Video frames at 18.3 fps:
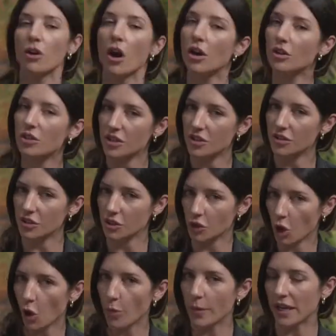There aren't
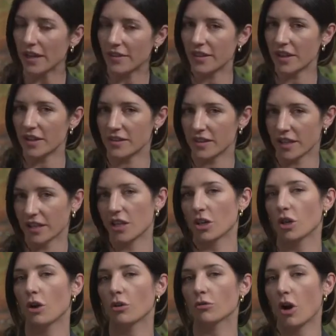so many things that
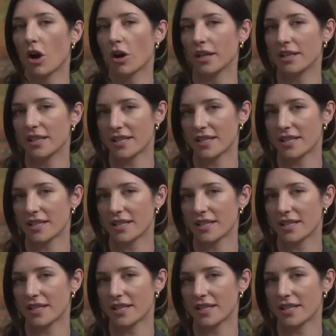can go wrong